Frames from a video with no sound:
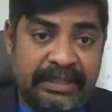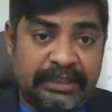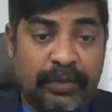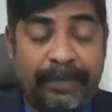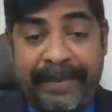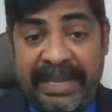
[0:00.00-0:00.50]

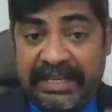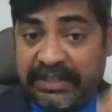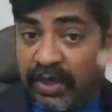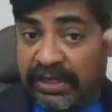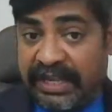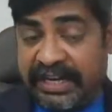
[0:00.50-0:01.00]
So
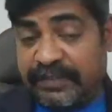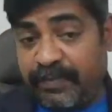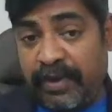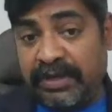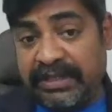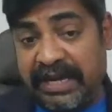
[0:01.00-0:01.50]
based on the
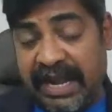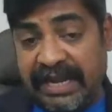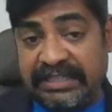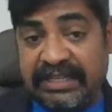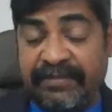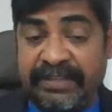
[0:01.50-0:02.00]
response and
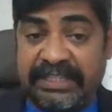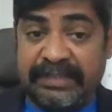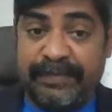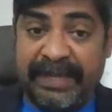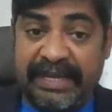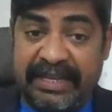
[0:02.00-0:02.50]
answer which
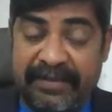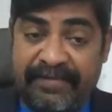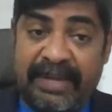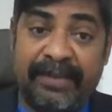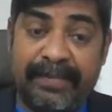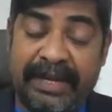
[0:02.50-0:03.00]
is being
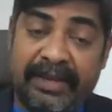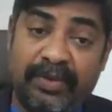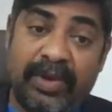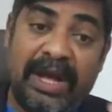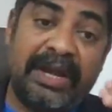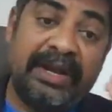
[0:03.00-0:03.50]
given by
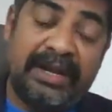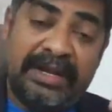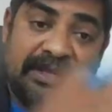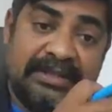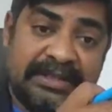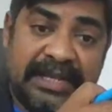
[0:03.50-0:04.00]
your
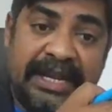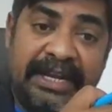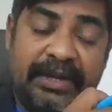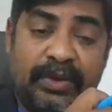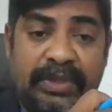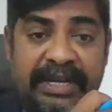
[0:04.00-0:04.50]

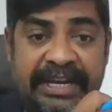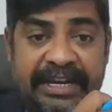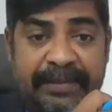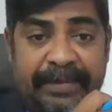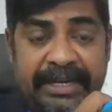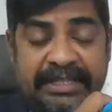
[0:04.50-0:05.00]
site to the
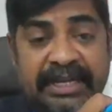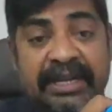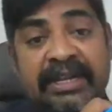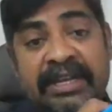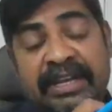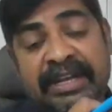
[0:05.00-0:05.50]
data
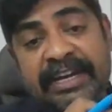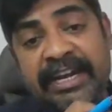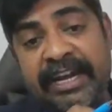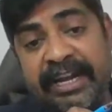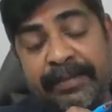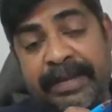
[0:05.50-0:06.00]
manager,
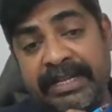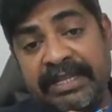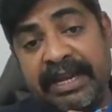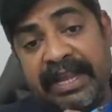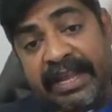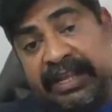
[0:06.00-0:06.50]
data
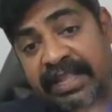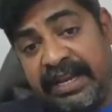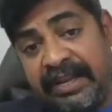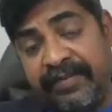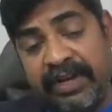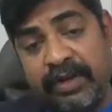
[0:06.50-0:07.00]
manager either
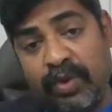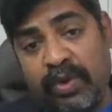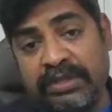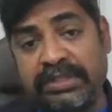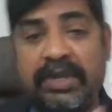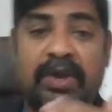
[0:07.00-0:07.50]
he will
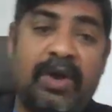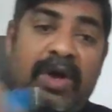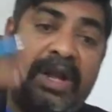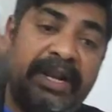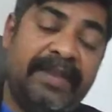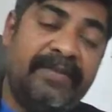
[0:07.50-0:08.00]
close
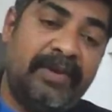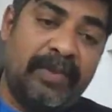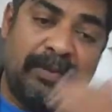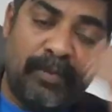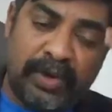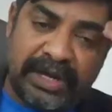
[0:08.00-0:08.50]
or he will
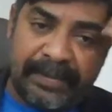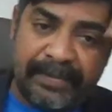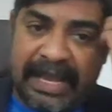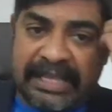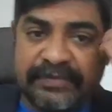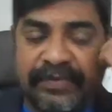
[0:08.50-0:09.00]
one more time
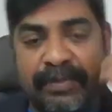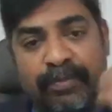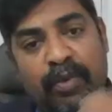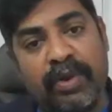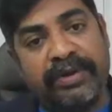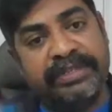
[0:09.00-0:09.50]
ask for
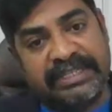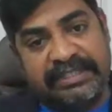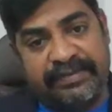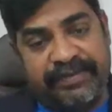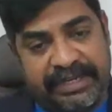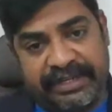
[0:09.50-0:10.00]
more
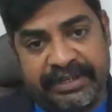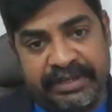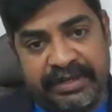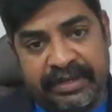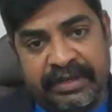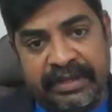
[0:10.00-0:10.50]
justification,
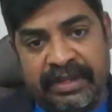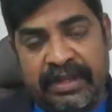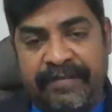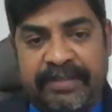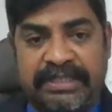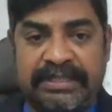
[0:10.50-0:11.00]

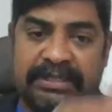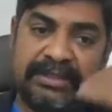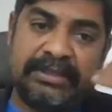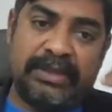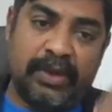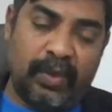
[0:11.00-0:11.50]
which
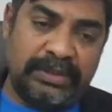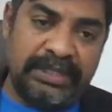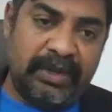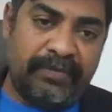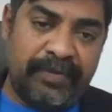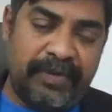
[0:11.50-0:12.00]
is
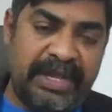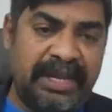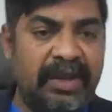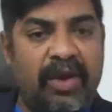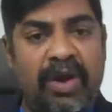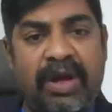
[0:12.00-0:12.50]
closing of
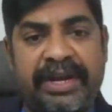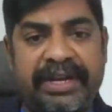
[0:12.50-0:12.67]
query or